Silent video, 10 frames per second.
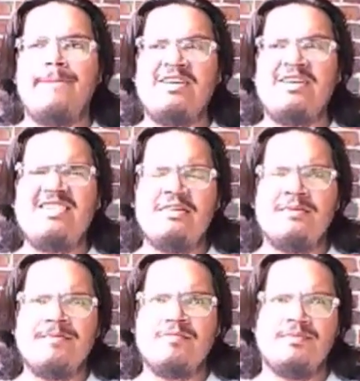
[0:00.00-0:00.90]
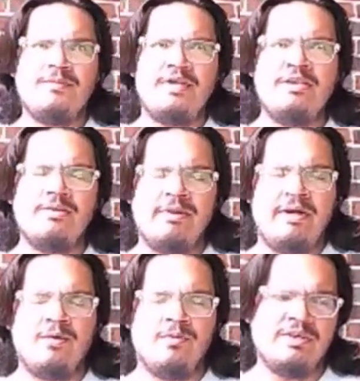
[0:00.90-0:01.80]
be in the
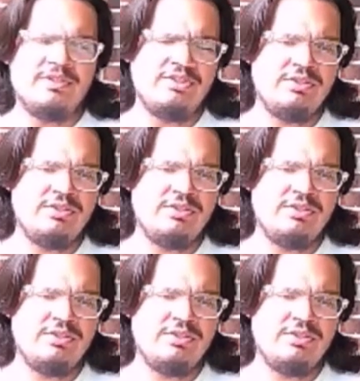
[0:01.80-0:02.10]
Blair Witch.